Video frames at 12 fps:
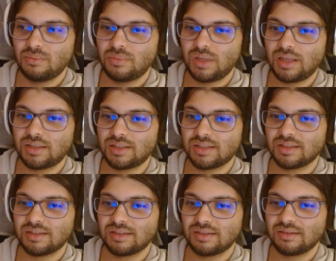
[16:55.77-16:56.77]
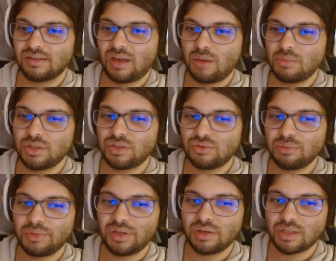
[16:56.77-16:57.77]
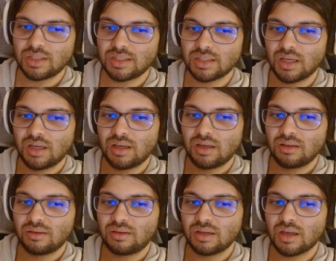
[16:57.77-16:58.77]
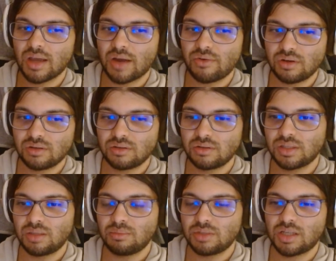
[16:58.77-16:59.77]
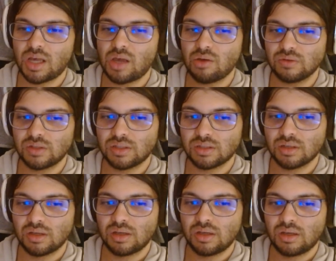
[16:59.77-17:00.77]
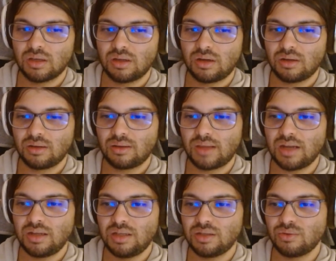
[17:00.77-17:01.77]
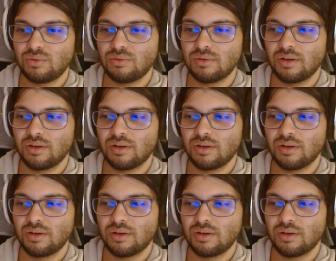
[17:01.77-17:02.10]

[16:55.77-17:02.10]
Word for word: It's a mystery because the characters themselves, they need to